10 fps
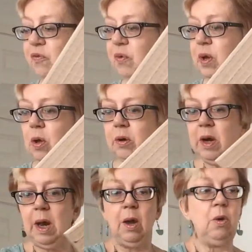have we got
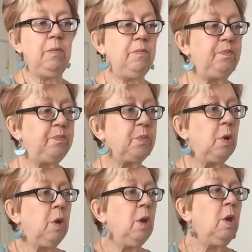now?
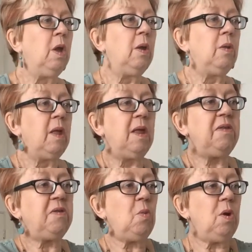
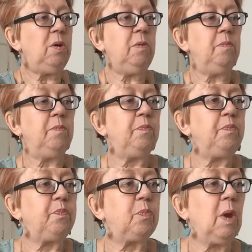Here's the one,
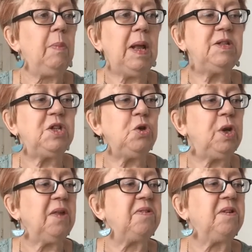I made 2
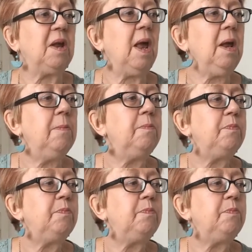yesterday,